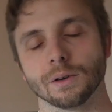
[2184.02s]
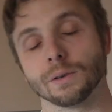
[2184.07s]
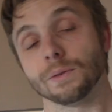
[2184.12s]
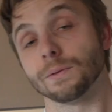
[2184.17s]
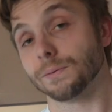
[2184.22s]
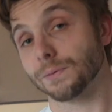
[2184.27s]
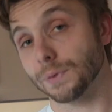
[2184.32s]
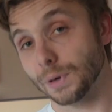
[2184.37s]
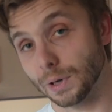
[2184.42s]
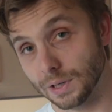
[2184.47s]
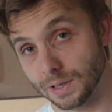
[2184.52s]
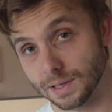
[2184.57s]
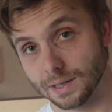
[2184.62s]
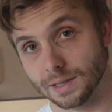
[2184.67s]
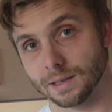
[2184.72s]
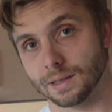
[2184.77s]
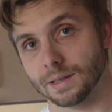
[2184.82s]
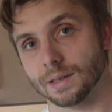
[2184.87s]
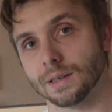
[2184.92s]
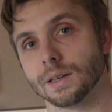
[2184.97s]

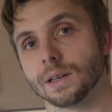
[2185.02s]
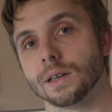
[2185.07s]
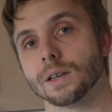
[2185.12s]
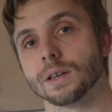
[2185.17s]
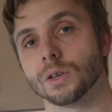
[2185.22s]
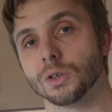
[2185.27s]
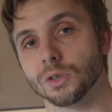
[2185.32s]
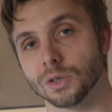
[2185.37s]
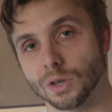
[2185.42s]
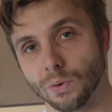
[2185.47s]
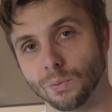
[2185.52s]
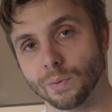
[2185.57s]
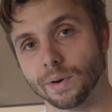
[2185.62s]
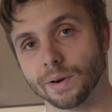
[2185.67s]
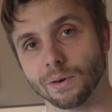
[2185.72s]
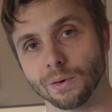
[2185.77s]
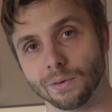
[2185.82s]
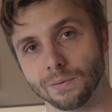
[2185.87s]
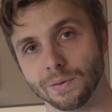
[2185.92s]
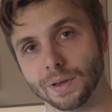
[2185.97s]
First, you don't want
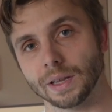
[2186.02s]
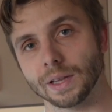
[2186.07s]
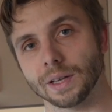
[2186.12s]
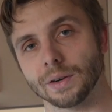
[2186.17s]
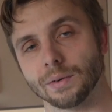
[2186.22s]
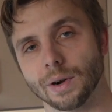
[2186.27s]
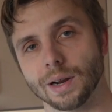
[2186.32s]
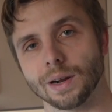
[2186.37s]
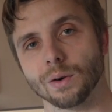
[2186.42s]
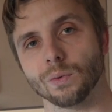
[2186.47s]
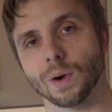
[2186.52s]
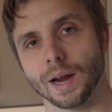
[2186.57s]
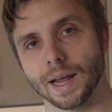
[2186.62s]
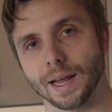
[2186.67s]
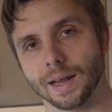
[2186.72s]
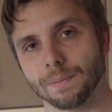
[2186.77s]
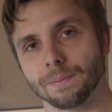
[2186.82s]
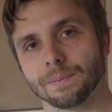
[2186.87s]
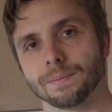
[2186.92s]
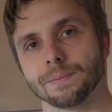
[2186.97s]
to reveal it right
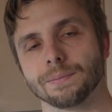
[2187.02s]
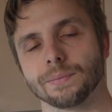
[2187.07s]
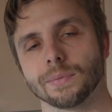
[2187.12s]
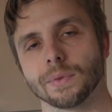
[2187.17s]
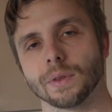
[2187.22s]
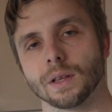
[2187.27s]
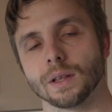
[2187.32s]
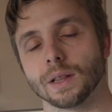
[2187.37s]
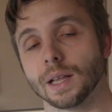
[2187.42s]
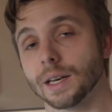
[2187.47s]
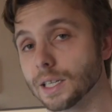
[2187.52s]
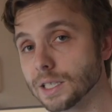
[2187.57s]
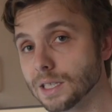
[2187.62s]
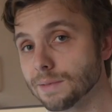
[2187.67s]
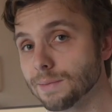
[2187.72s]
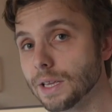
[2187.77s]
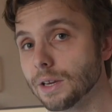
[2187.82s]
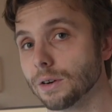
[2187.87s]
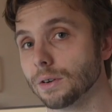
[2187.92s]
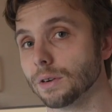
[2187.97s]
away. That
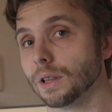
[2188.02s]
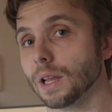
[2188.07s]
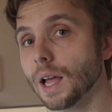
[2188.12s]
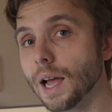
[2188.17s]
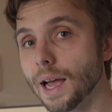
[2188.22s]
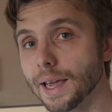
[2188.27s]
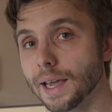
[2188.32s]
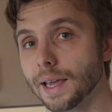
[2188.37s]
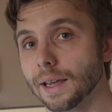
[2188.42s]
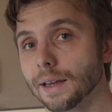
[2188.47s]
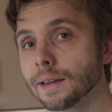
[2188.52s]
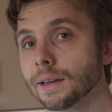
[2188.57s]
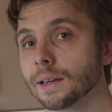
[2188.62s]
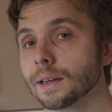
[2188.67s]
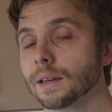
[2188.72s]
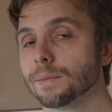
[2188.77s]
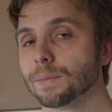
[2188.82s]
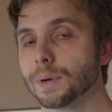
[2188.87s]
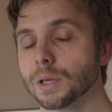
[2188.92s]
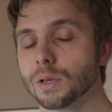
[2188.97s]
doesn't mean you're lying,
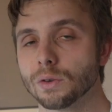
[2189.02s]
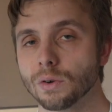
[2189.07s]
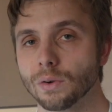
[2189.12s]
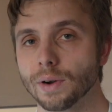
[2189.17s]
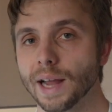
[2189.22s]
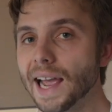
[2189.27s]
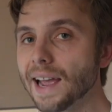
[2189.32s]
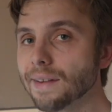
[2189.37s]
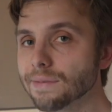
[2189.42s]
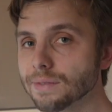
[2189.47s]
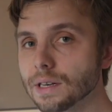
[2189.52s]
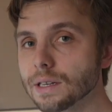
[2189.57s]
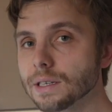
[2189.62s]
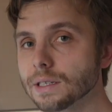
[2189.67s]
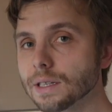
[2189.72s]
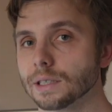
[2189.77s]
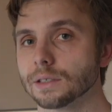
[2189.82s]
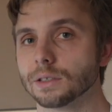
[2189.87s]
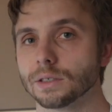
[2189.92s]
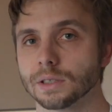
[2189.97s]
but you don't have to
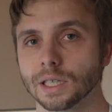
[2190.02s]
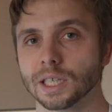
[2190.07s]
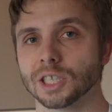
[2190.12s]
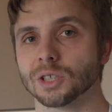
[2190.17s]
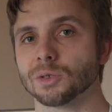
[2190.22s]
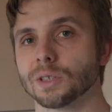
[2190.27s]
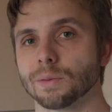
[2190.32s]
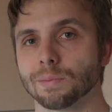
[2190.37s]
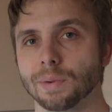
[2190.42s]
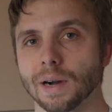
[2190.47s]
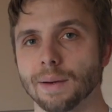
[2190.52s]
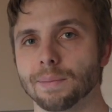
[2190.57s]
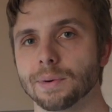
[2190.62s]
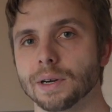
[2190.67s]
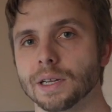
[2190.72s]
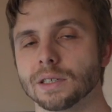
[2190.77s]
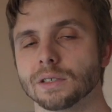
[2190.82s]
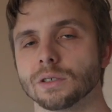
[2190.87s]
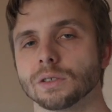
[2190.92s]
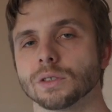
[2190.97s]
discuss your intention with the
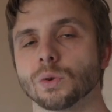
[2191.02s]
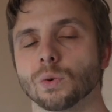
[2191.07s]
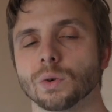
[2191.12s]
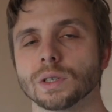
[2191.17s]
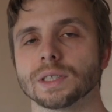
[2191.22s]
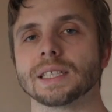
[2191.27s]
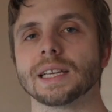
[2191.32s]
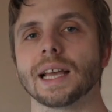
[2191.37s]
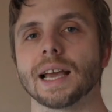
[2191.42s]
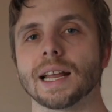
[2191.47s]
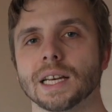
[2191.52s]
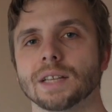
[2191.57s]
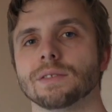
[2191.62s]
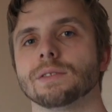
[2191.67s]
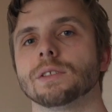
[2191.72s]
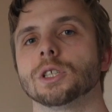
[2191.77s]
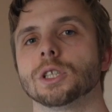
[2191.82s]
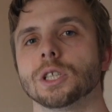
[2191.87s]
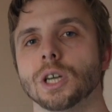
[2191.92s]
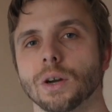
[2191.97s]
property until towards the end of
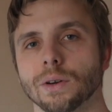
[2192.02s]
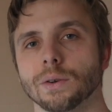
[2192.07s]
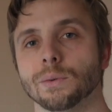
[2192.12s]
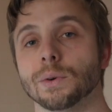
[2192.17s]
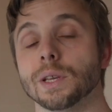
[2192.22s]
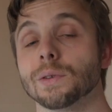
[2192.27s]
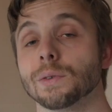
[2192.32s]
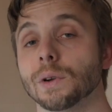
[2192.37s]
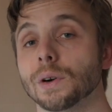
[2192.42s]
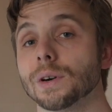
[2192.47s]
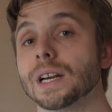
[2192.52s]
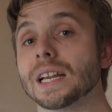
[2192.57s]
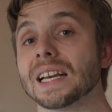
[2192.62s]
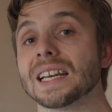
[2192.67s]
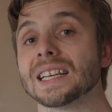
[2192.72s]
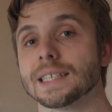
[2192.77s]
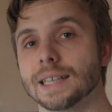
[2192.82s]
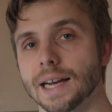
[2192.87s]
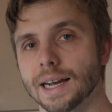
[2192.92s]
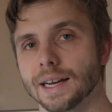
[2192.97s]
the showing when you've already
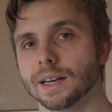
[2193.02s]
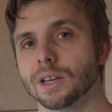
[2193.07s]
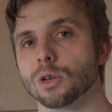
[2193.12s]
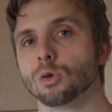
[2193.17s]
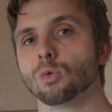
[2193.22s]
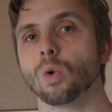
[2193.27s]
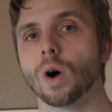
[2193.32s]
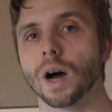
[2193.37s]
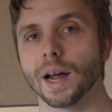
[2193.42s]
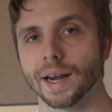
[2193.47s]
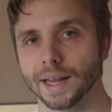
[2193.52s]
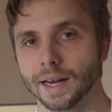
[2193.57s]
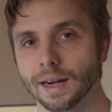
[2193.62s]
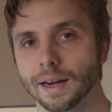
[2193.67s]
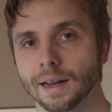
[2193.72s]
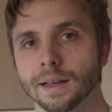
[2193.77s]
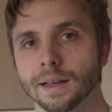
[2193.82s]
decided you want it.